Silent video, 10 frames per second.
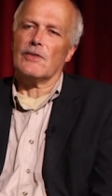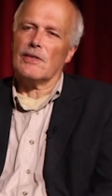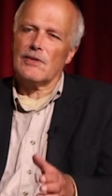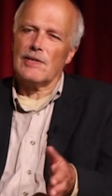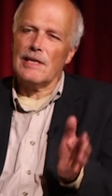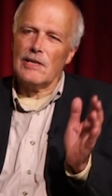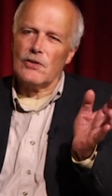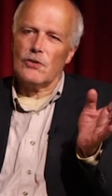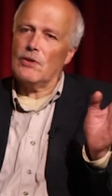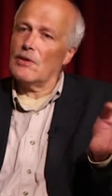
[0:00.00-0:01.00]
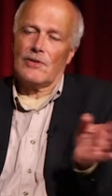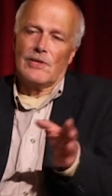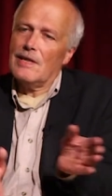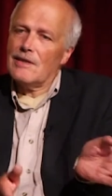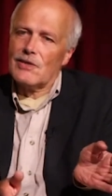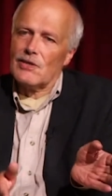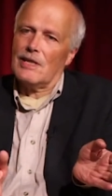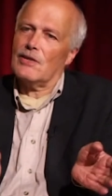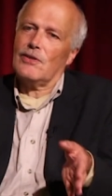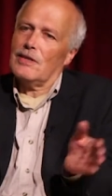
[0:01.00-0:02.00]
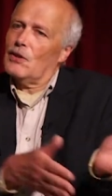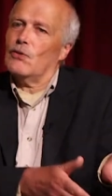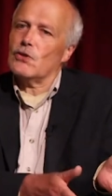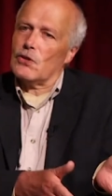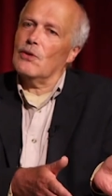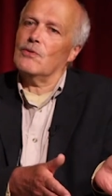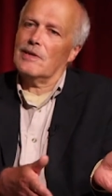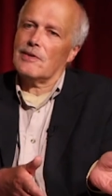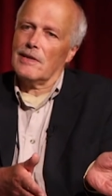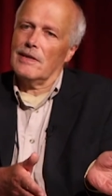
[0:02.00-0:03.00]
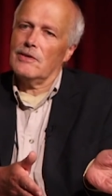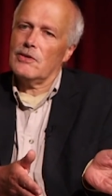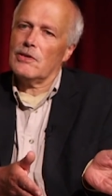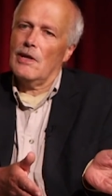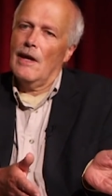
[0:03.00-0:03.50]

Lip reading: The siege, you don't see the siege, they don't show the siege.